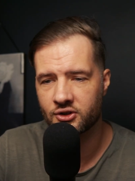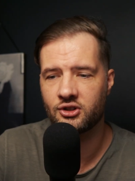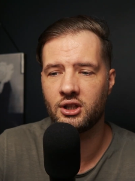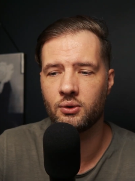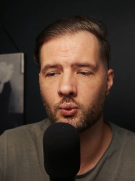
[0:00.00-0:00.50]
to
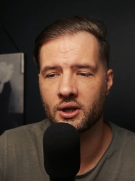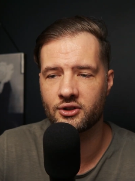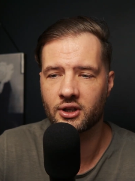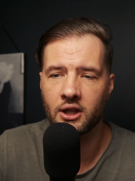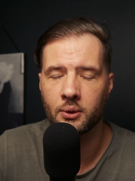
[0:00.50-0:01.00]
see what
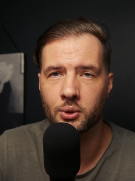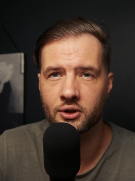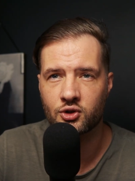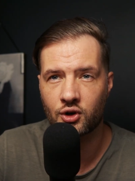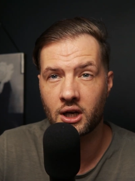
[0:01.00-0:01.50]
exactly I want
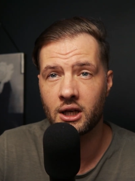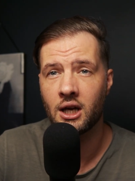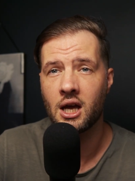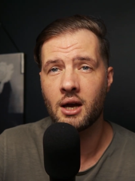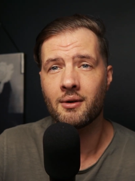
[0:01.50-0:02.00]
to try.
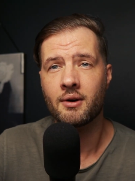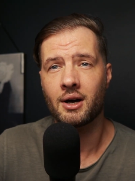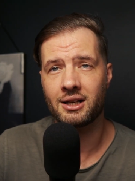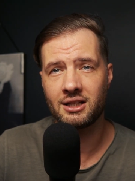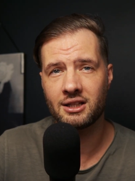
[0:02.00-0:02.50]

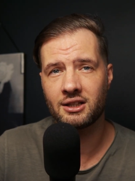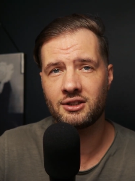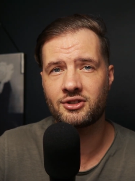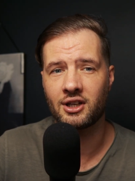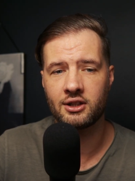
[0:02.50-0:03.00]
At the end I
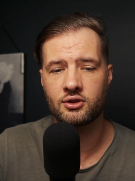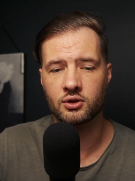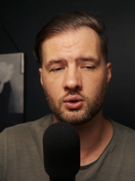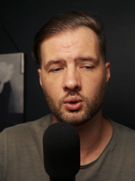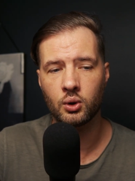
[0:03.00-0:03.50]
decided
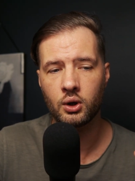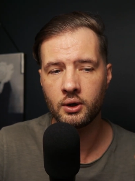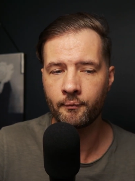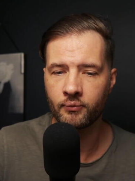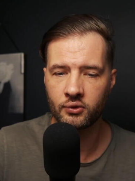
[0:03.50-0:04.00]
to
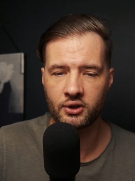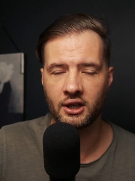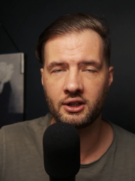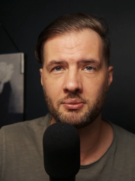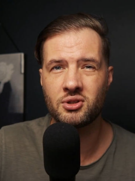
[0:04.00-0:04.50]

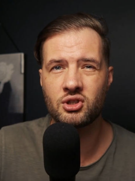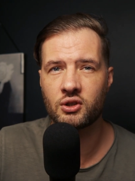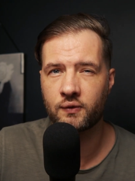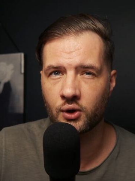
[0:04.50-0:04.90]
take the images